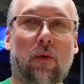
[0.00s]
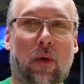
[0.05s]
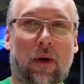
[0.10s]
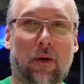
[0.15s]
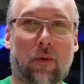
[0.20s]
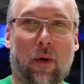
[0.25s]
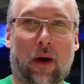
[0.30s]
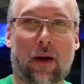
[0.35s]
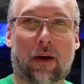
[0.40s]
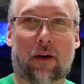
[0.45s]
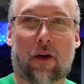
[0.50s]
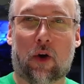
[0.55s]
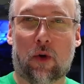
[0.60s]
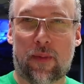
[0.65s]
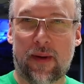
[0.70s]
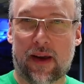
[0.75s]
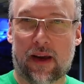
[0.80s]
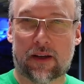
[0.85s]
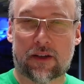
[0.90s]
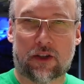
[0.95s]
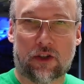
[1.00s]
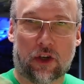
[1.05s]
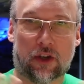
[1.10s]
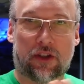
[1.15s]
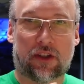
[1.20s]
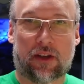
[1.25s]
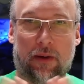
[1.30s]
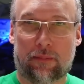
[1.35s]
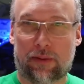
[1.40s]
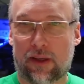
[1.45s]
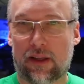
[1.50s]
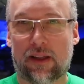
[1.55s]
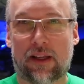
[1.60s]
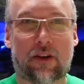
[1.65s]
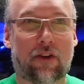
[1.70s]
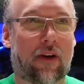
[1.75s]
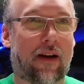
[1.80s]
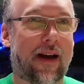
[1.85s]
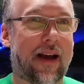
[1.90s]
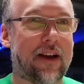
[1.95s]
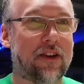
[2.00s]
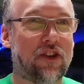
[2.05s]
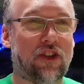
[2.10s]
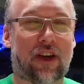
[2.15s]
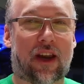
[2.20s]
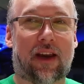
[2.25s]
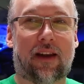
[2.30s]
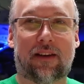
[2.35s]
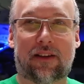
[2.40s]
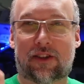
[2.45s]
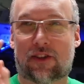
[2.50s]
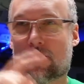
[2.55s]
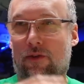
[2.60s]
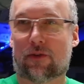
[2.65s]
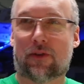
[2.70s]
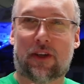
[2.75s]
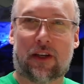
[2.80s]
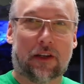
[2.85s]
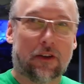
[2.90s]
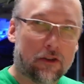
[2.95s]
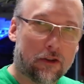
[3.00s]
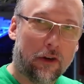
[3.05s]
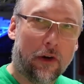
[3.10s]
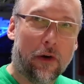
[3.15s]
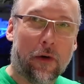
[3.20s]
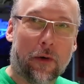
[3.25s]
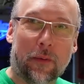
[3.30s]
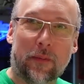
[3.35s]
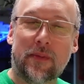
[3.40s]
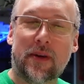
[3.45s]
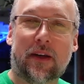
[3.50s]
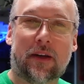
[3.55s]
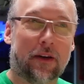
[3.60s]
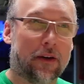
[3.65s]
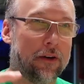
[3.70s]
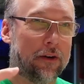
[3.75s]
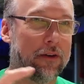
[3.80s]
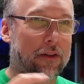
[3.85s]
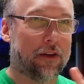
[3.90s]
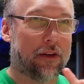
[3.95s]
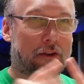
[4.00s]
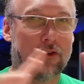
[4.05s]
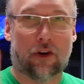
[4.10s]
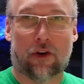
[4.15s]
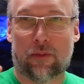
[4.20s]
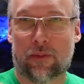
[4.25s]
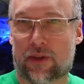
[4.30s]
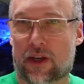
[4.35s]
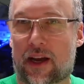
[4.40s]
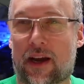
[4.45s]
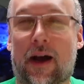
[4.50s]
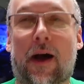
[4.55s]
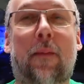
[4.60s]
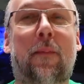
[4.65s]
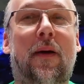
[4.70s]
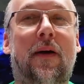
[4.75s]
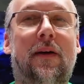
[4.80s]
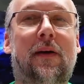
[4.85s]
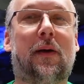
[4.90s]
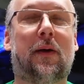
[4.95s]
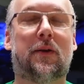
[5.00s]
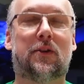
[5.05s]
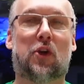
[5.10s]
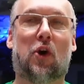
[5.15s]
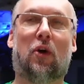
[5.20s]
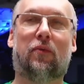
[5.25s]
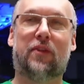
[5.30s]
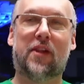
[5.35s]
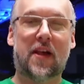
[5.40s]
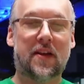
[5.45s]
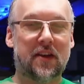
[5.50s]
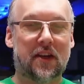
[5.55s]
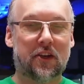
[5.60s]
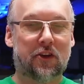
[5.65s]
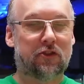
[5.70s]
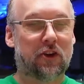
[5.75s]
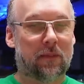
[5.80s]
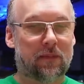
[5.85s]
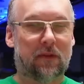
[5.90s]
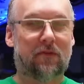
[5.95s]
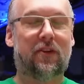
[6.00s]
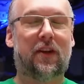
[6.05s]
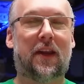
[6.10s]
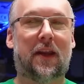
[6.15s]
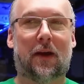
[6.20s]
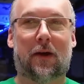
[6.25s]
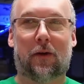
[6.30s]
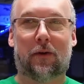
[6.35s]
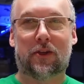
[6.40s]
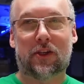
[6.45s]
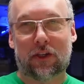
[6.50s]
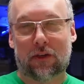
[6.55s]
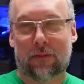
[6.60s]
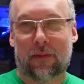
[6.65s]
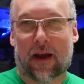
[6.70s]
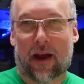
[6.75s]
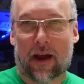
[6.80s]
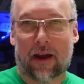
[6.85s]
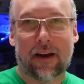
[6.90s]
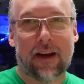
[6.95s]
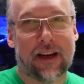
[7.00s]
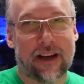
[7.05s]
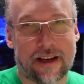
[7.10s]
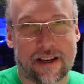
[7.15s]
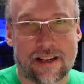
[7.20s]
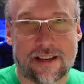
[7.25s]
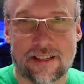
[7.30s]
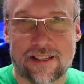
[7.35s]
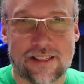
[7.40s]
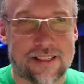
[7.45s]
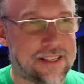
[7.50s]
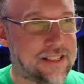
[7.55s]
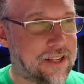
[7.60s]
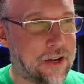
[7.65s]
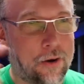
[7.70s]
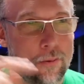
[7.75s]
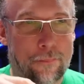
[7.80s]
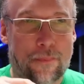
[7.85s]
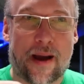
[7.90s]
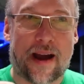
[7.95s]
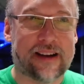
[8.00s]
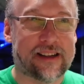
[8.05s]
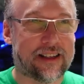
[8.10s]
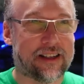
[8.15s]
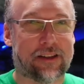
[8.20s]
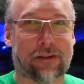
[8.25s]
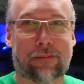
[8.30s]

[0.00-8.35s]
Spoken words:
OBS just completely crashed, and so did Chrome here, the Chrome tab. So hopefully that didn't corrupt the video too bad. Let's go back to the